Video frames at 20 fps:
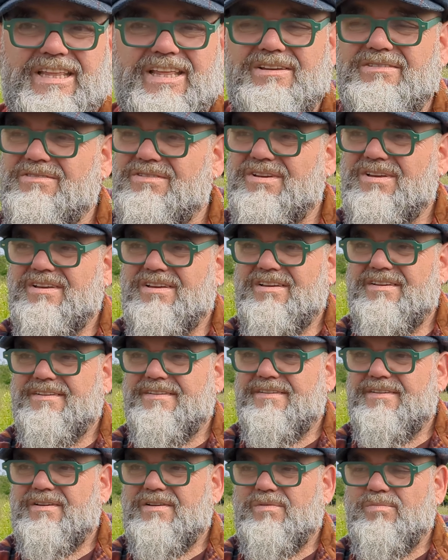know,
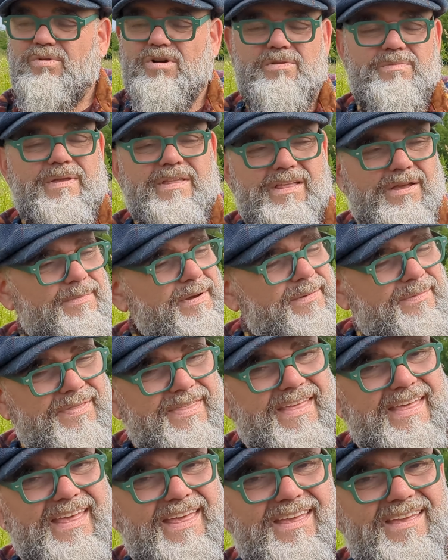one minute I'm up
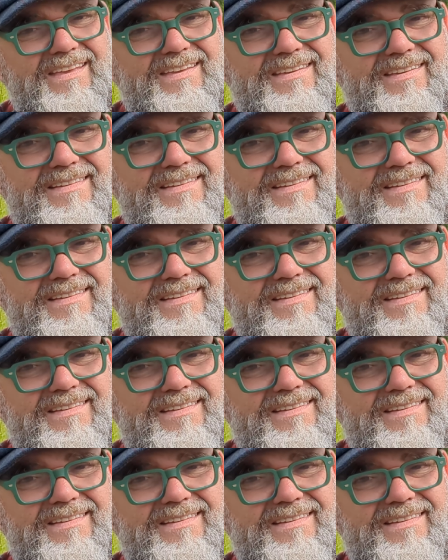there,